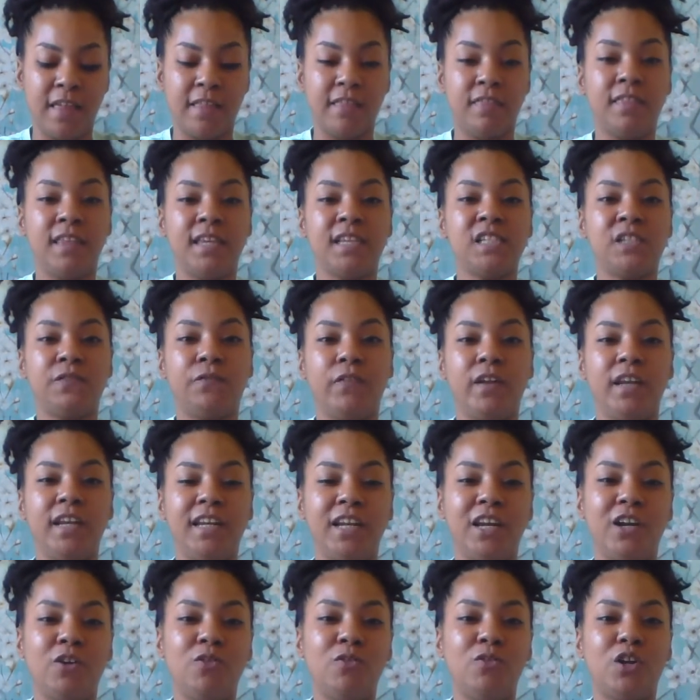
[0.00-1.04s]
This
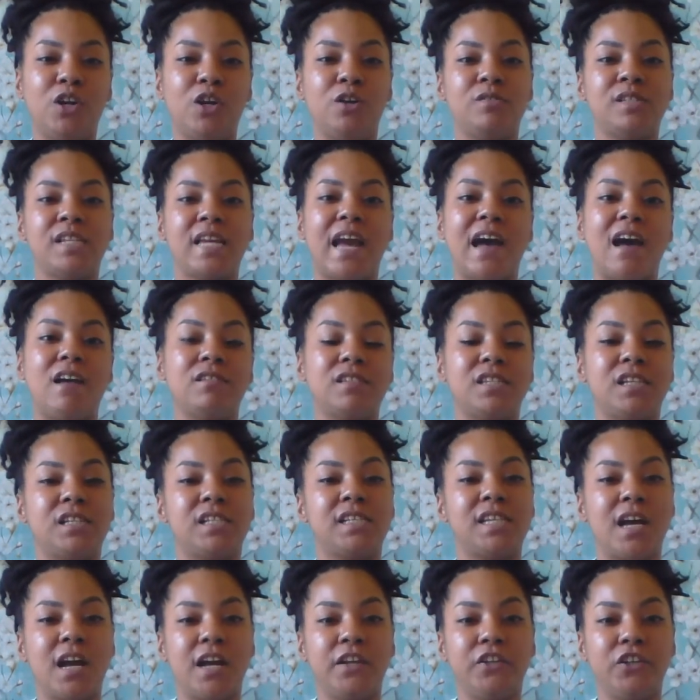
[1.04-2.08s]
video goes out to
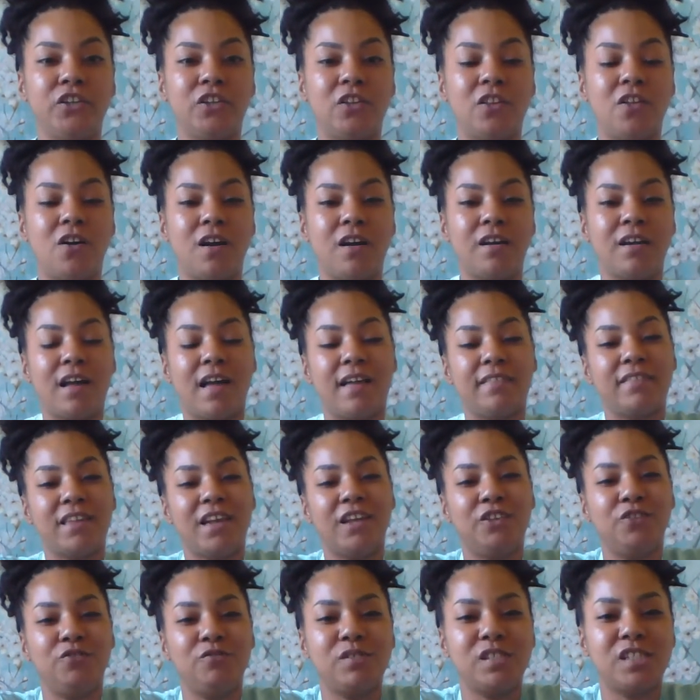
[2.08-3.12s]
Tanya Clark. I
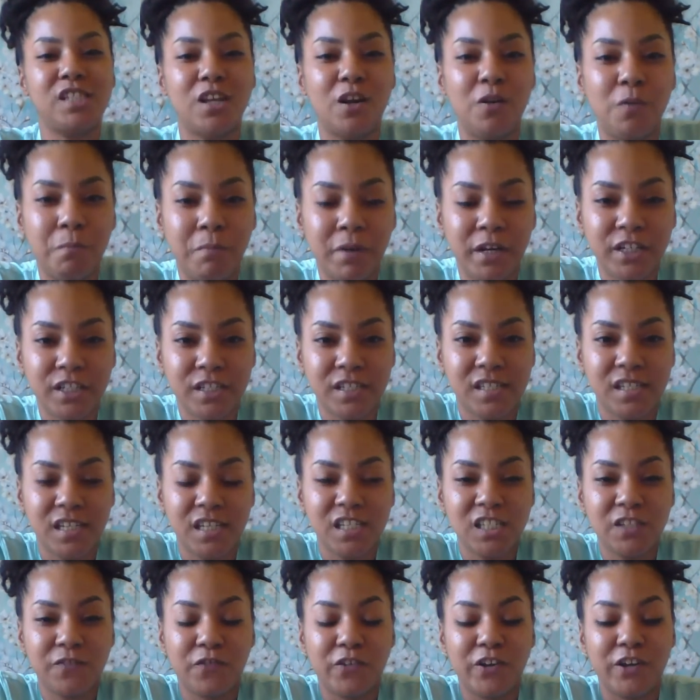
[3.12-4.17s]
thank you so much,
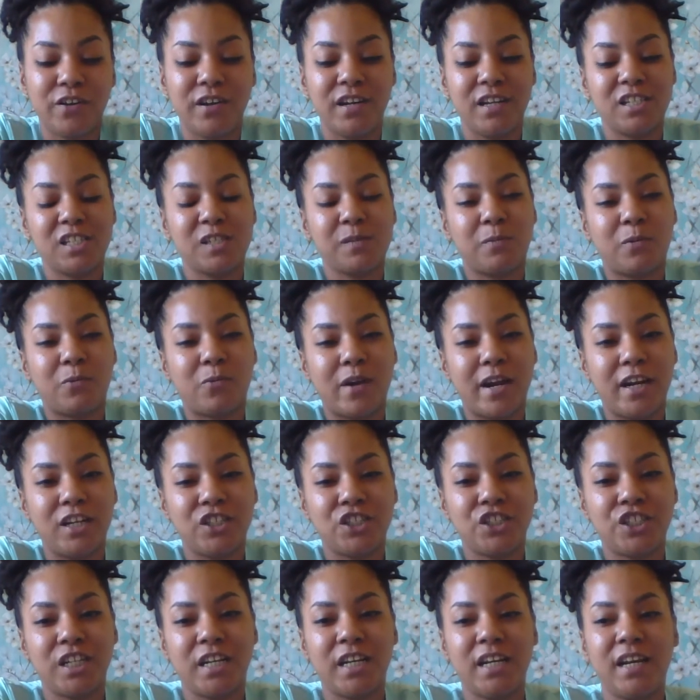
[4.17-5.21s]
sis, for your
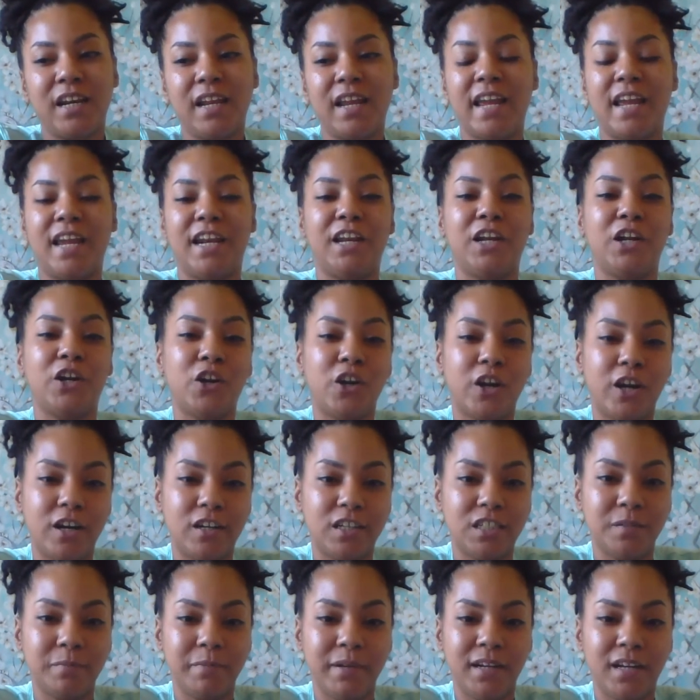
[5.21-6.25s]
inspiration and
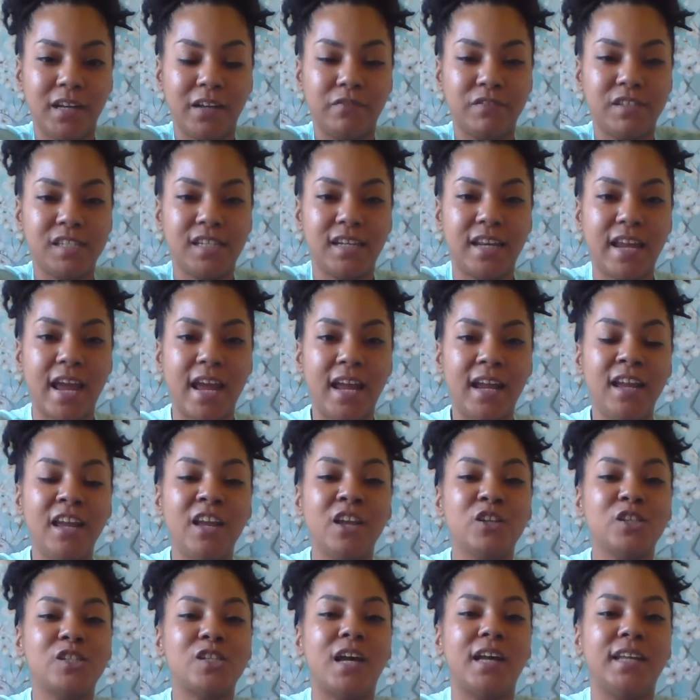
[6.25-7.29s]
encouragement of today.
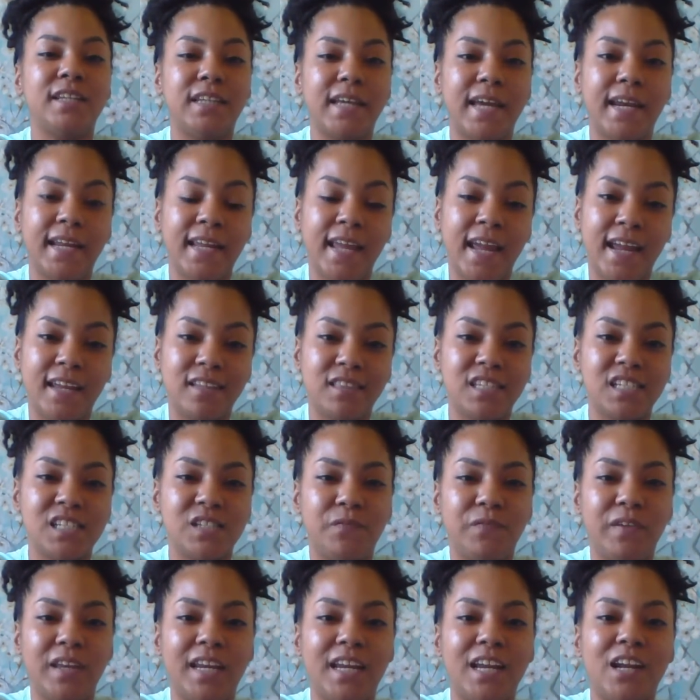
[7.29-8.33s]
So I dedicate this
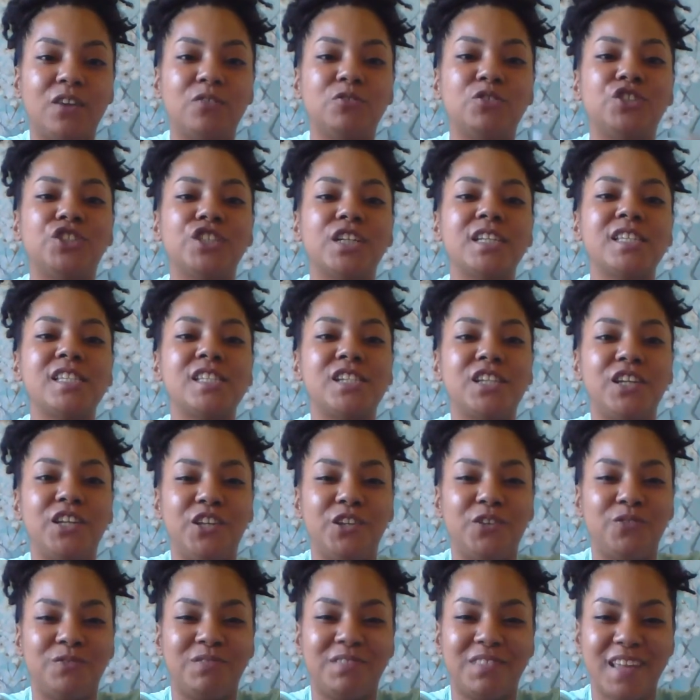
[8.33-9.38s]
video just to
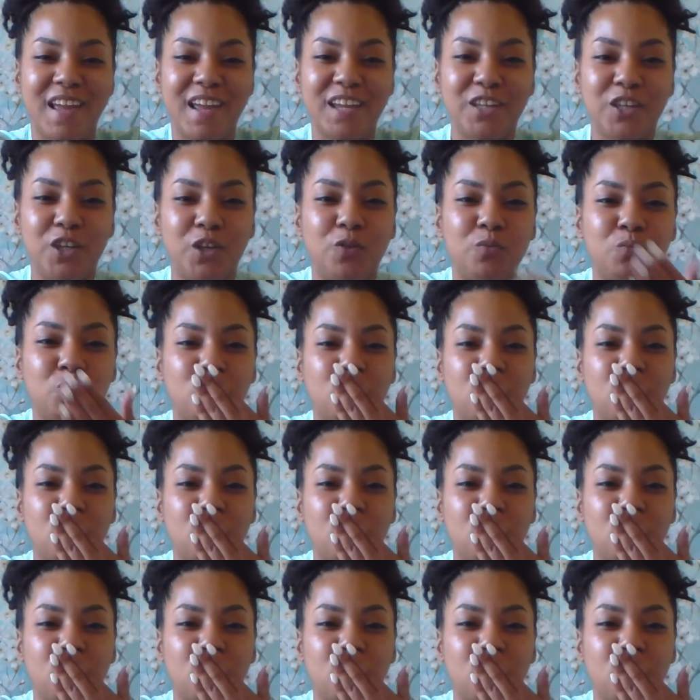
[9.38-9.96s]
you. Thank you.